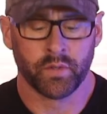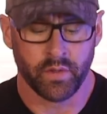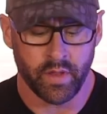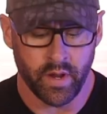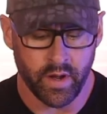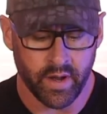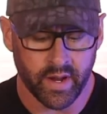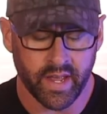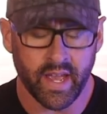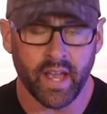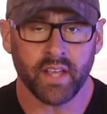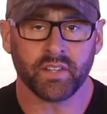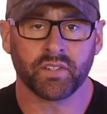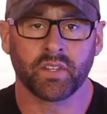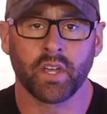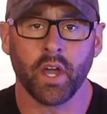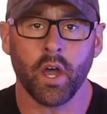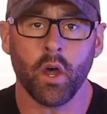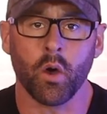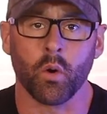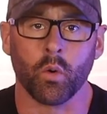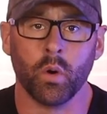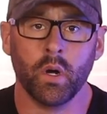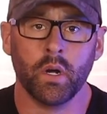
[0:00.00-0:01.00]
So there you guys
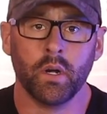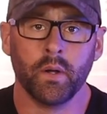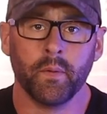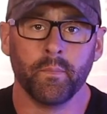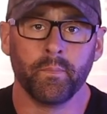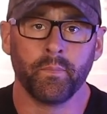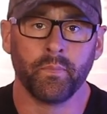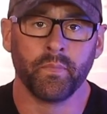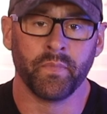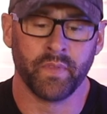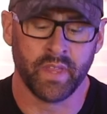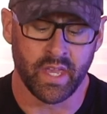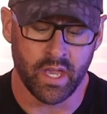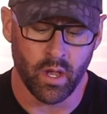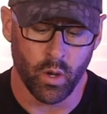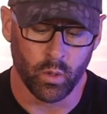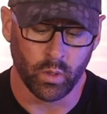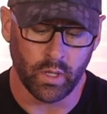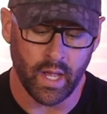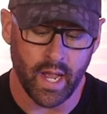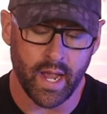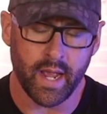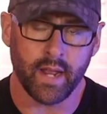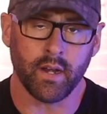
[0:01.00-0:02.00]
go. The
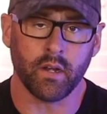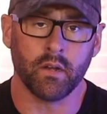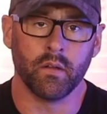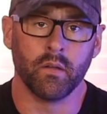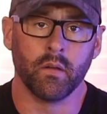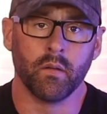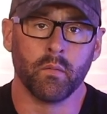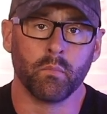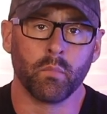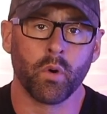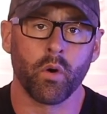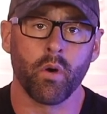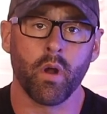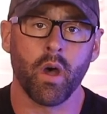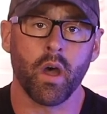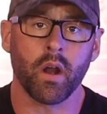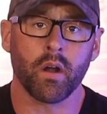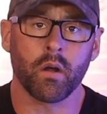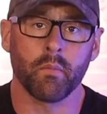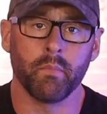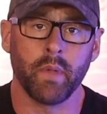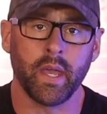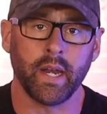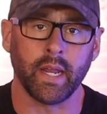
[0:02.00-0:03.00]
Olight
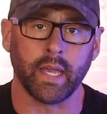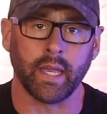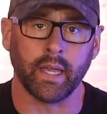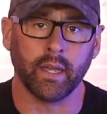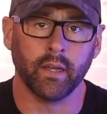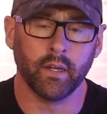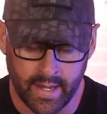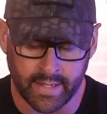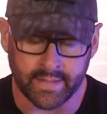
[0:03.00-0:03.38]
Marauder Mini.